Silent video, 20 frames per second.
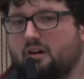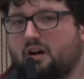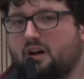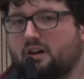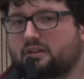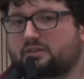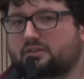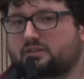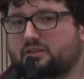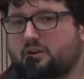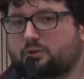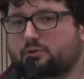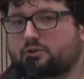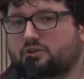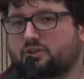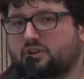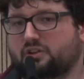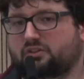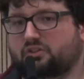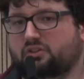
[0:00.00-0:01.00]
also,
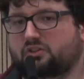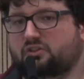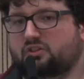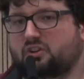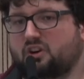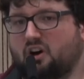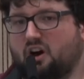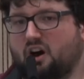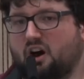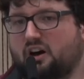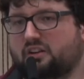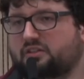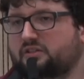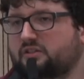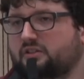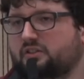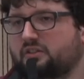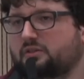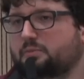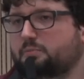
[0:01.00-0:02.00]
just
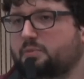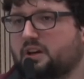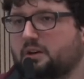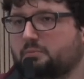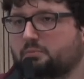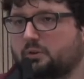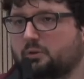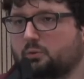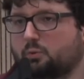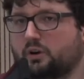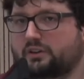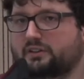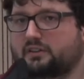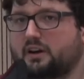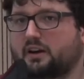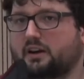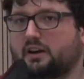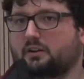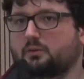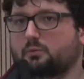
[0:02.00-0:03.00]
ask these people what
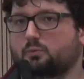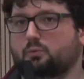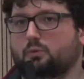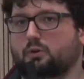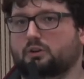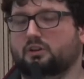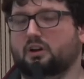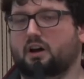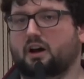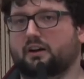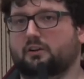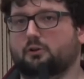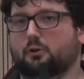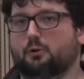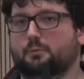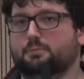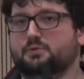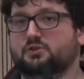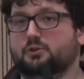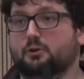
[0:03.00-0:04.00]
they would like,
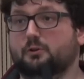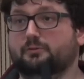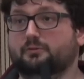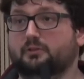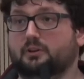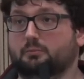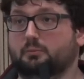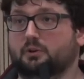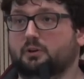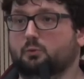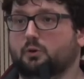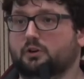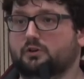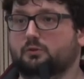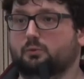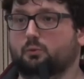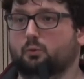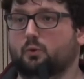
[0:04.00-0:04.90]
or observe them in what